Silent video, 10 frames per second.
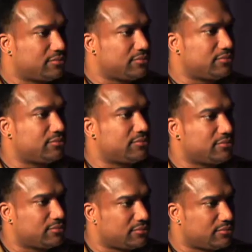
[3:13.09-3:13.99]
mm.
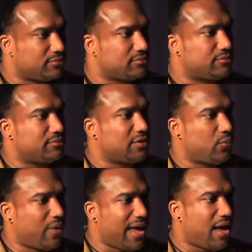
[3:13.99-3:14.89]
separately.
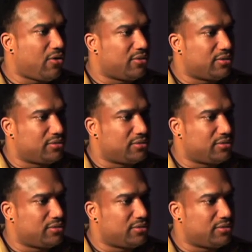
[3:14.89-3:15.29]
Wow. And